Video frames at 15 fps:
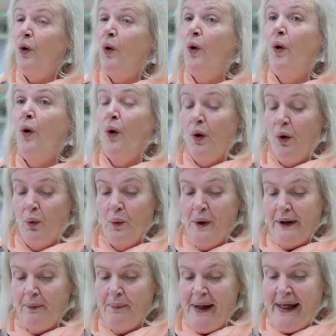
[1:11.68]
or
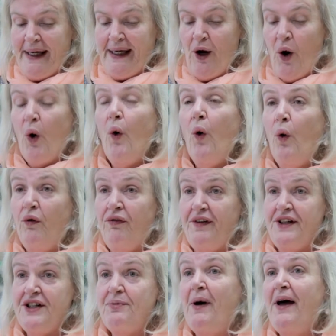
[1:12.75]
will be
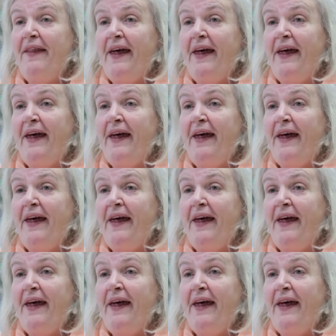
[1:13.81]
orphaned by their